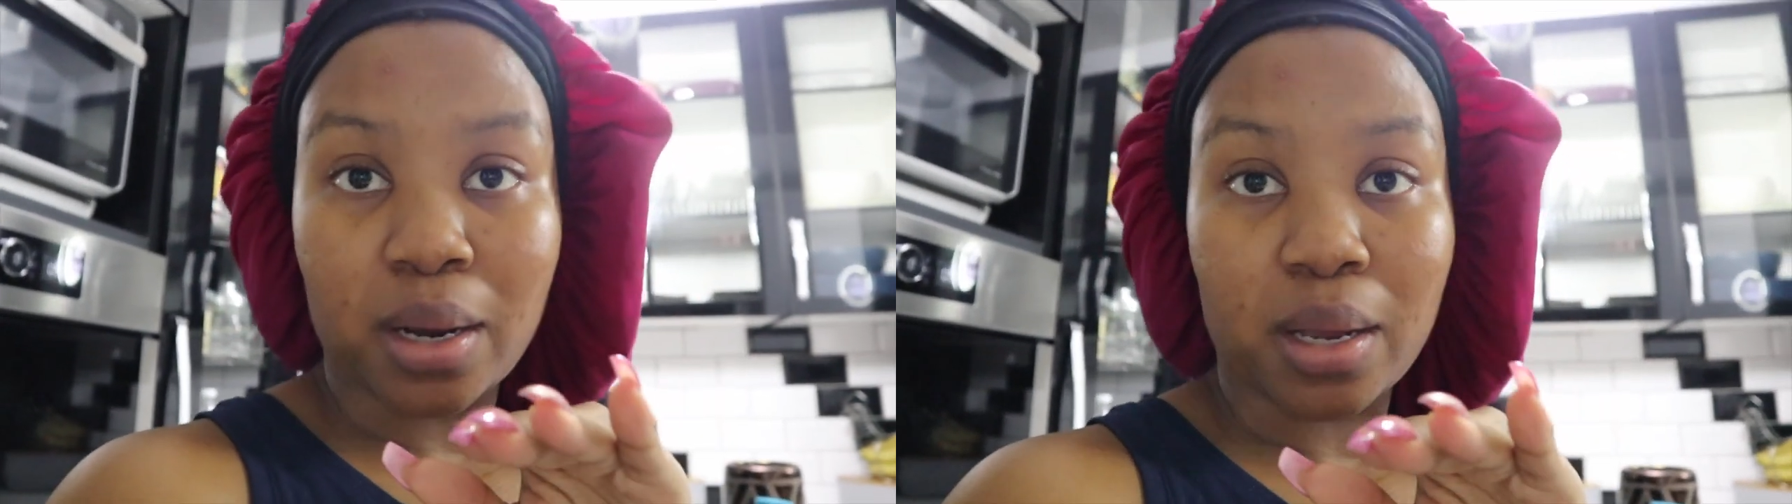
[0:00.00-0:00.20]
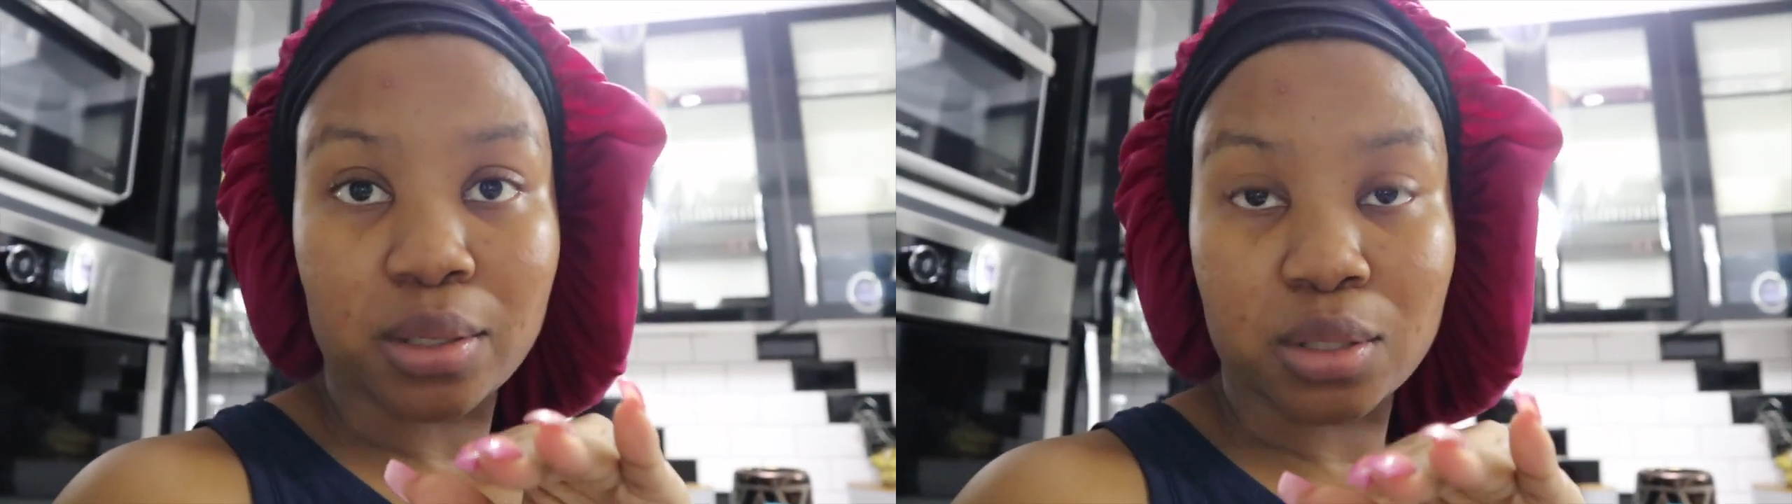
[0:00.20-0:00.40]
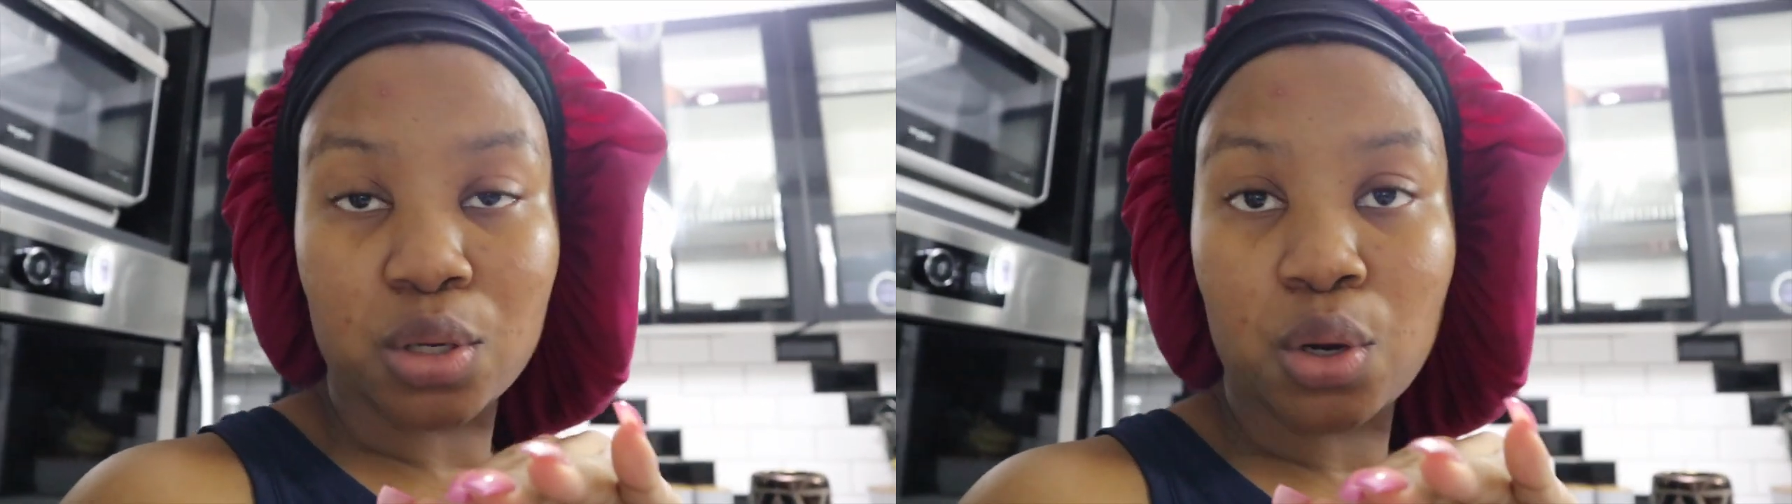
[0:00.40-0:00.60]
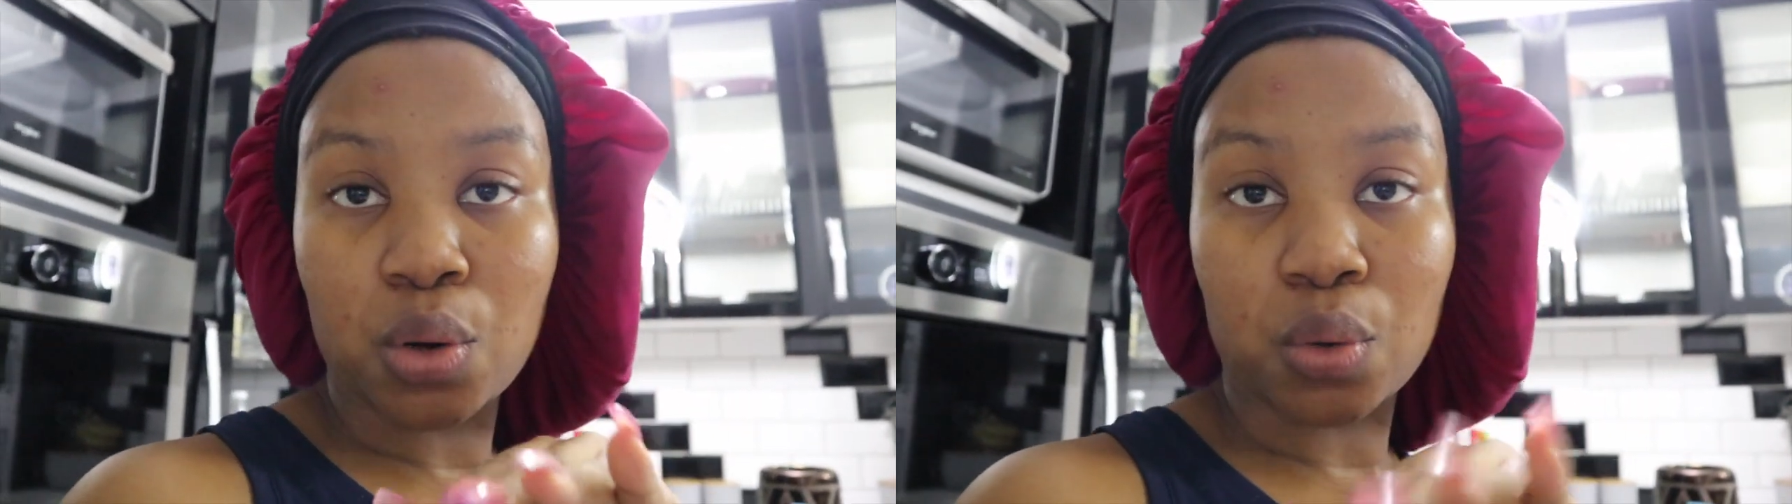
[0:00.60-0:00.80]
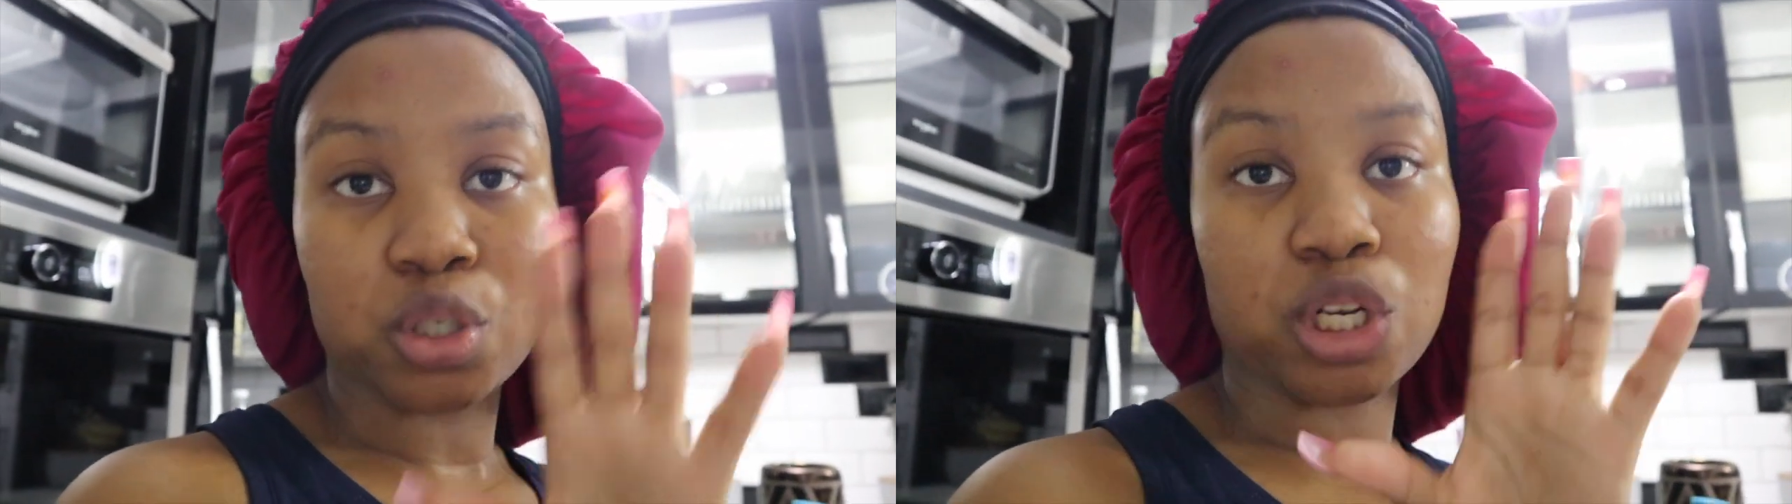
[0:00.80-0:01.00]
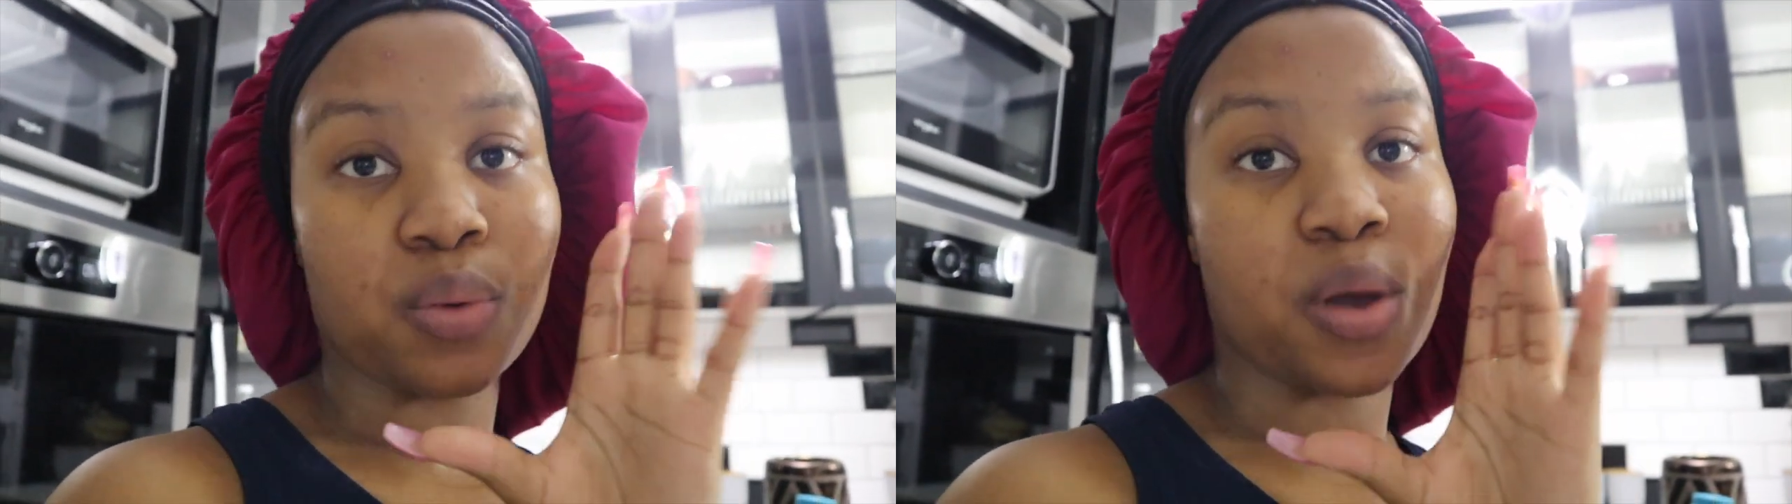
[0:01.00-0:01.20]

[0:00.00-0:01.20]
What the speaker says: against load shedding.